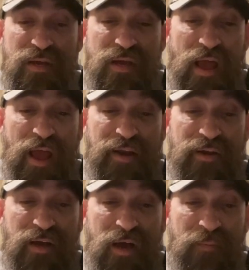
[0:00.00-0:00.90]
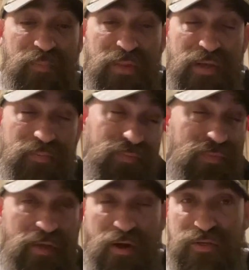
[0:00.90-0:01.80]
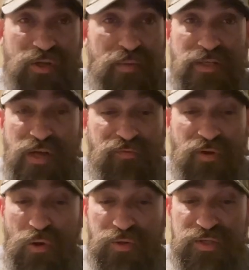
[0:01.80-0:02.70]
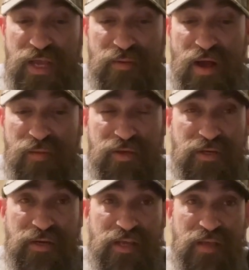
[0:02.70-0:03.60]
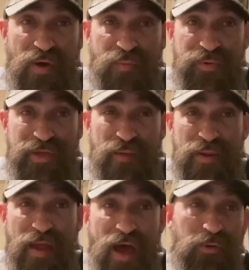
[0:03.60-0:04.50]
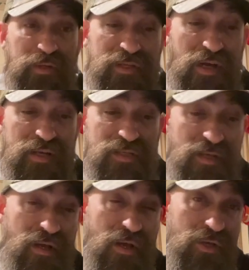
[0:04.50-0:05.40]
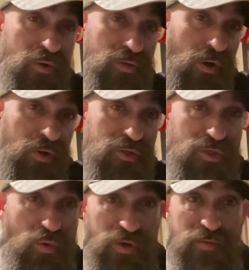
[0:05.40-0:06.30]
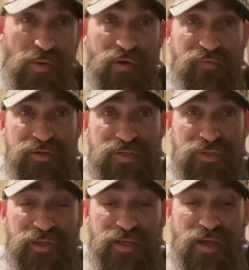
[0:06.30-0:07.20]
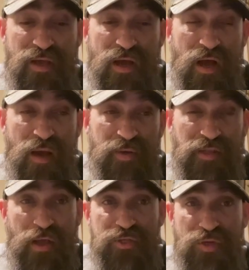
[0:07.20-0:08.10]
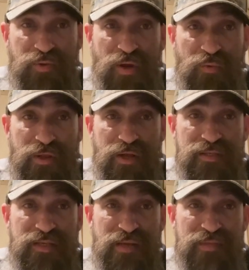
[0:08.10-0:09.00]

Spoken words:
And, you know, it's going to be tough for Golden State, in my opinion, to keep up with them. And not only does Utah score the ball efficiently, but they also play really good team